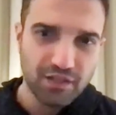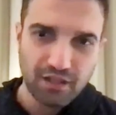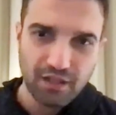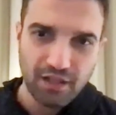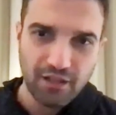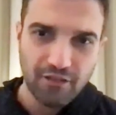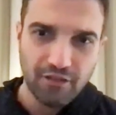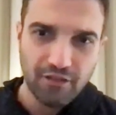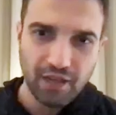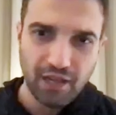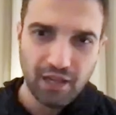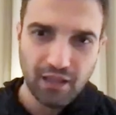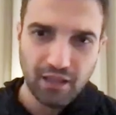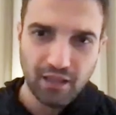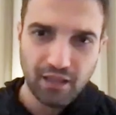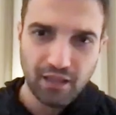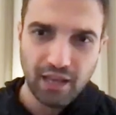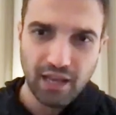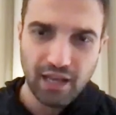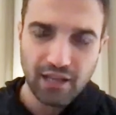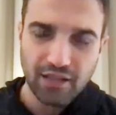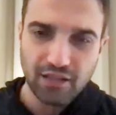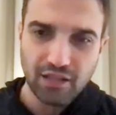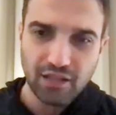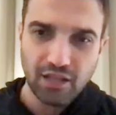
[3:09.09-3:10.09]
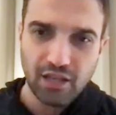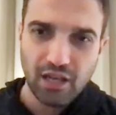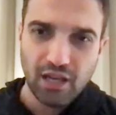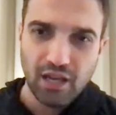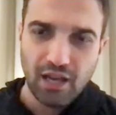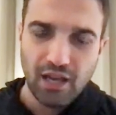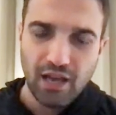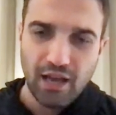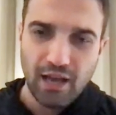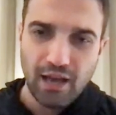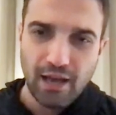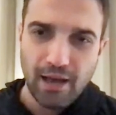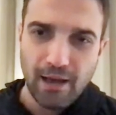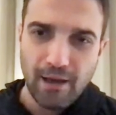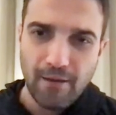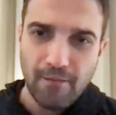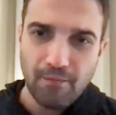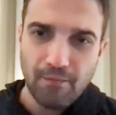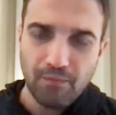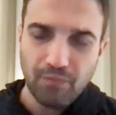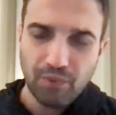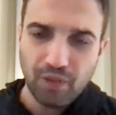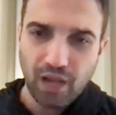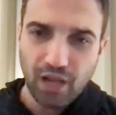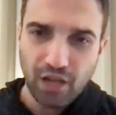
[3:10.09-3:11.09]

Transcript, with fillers: And I think that um,